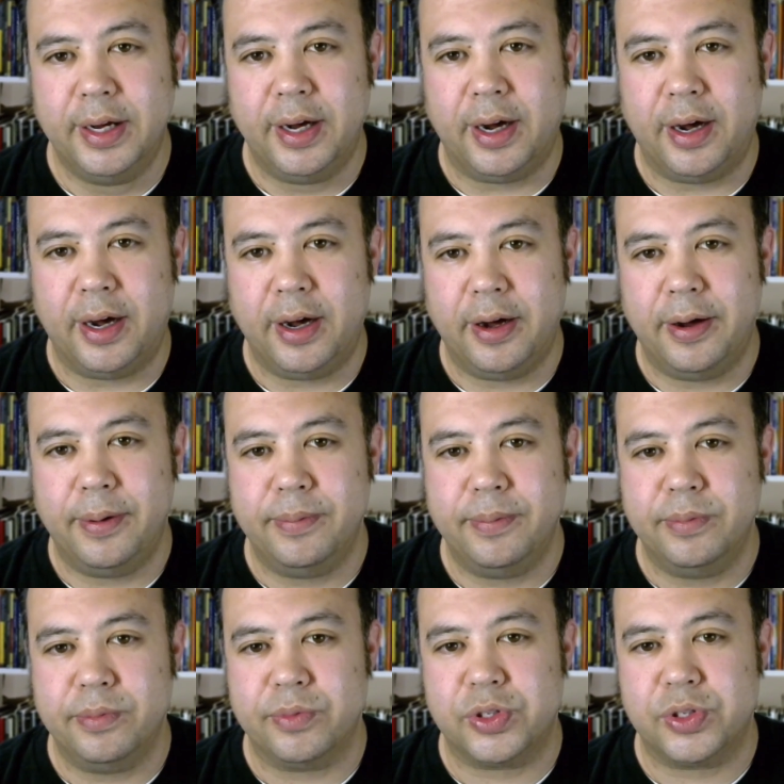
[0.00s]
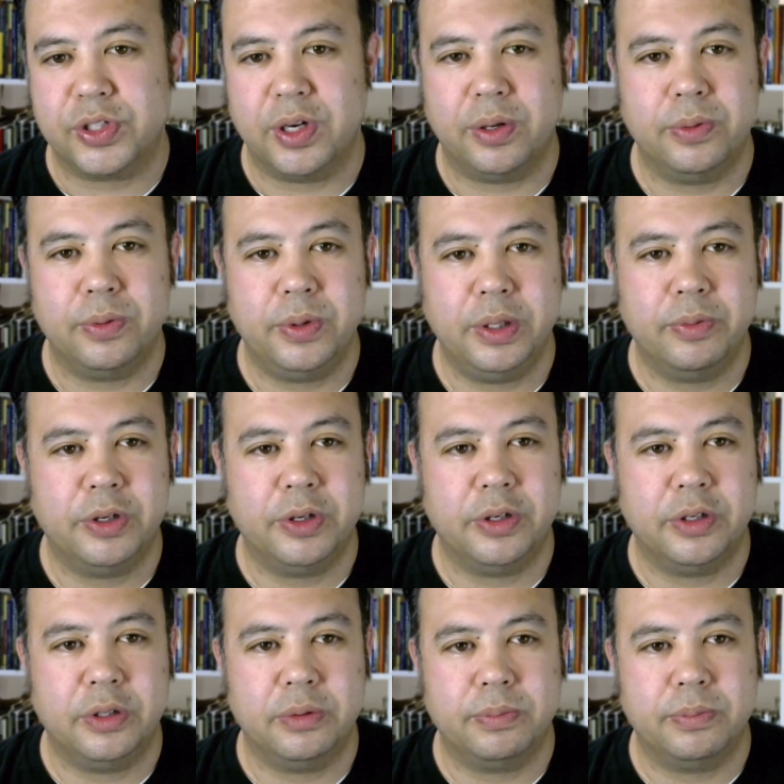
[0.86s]
So we
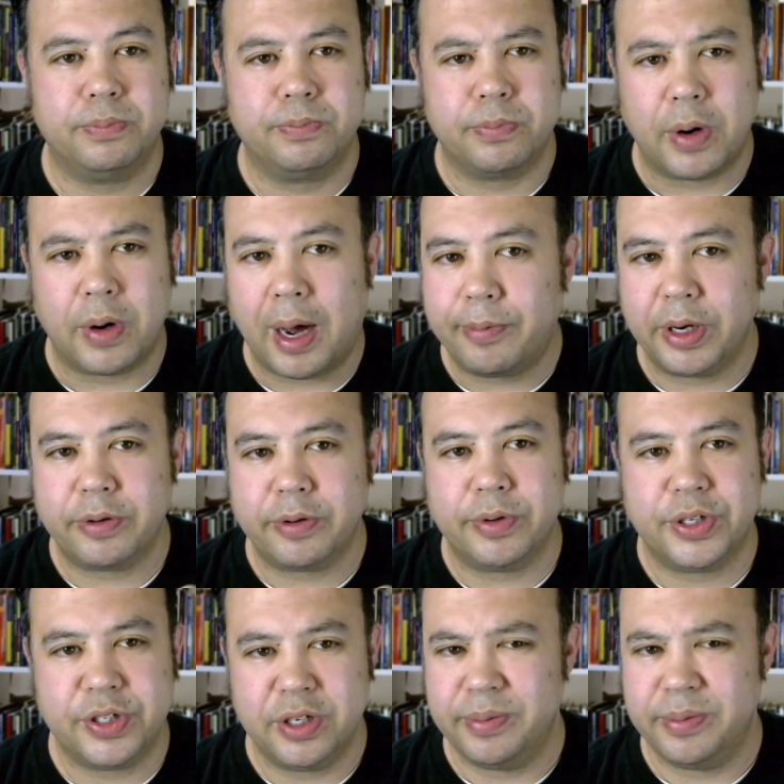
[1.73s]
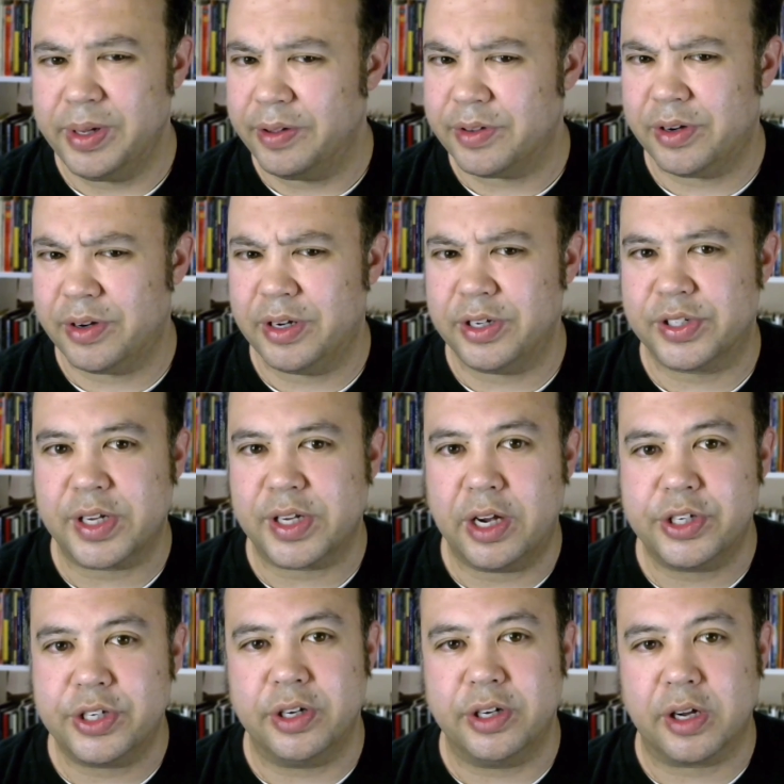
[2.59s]
will probably resume either a
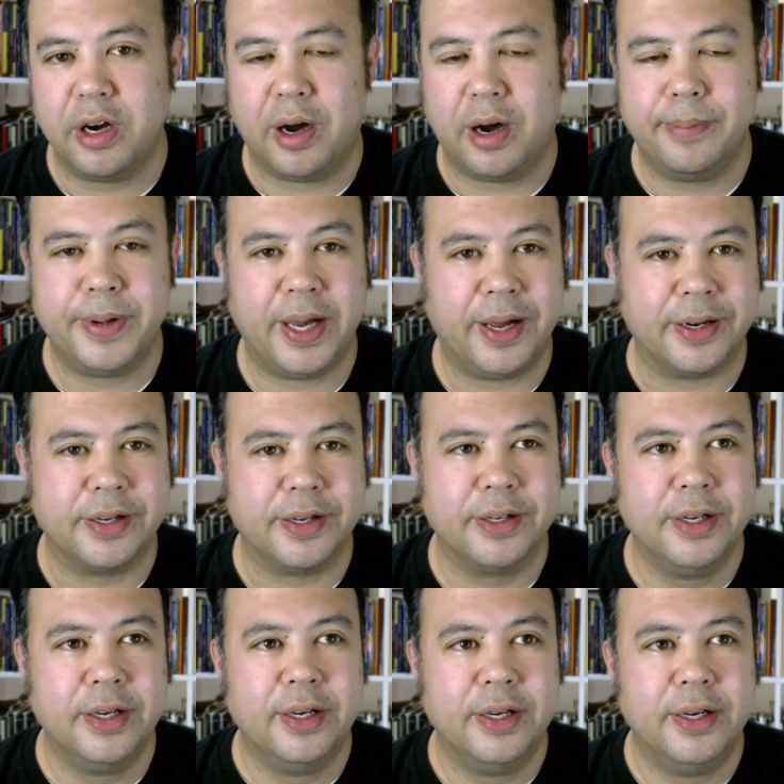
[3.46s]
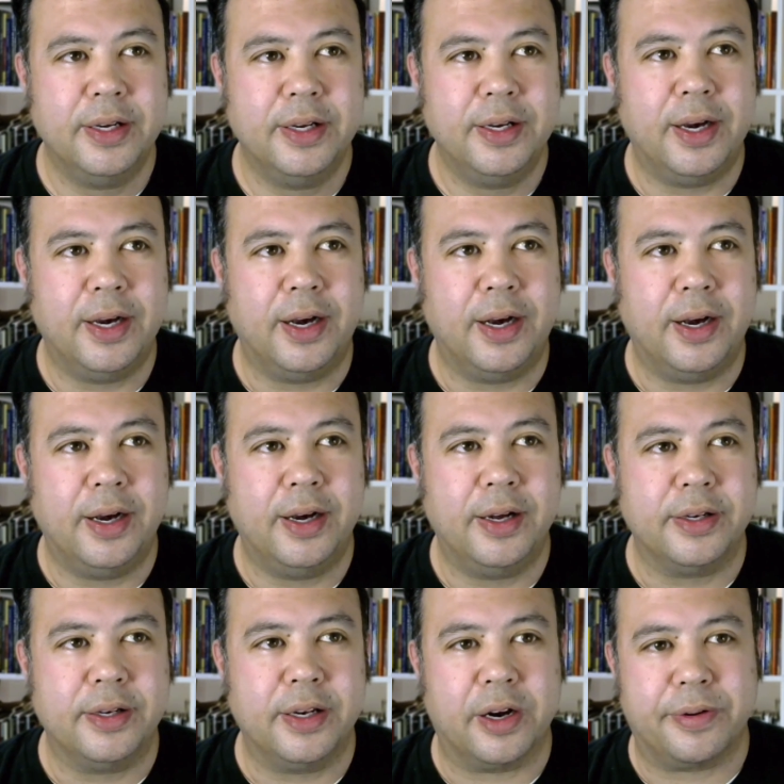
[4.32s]
discussion of combat
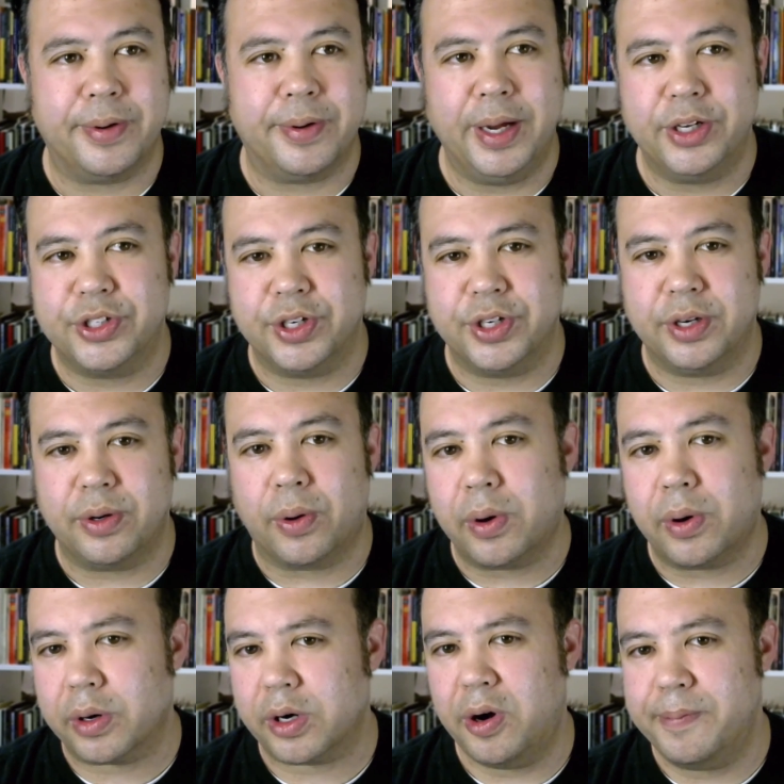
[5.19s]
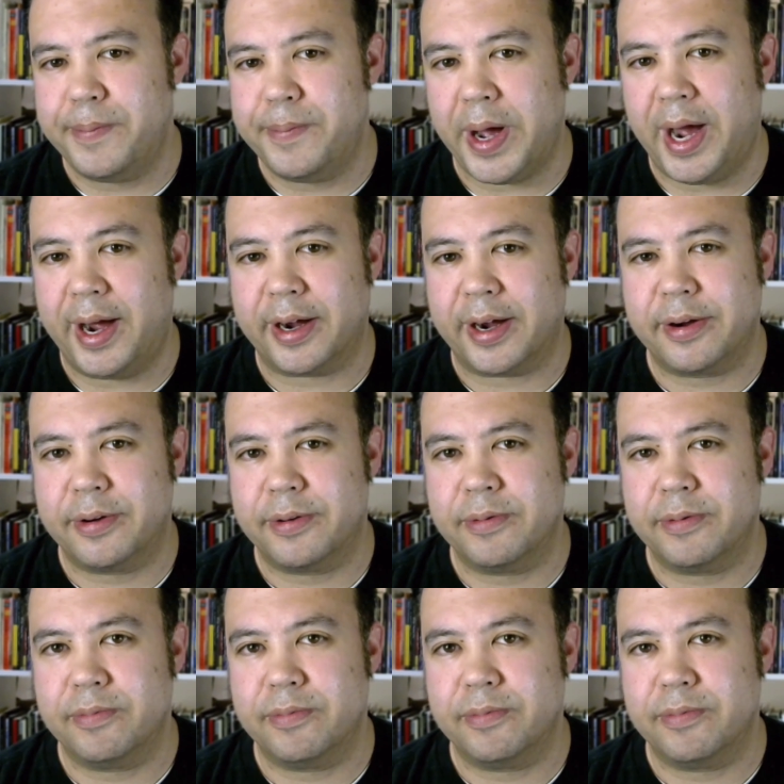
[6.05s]
narration or go back.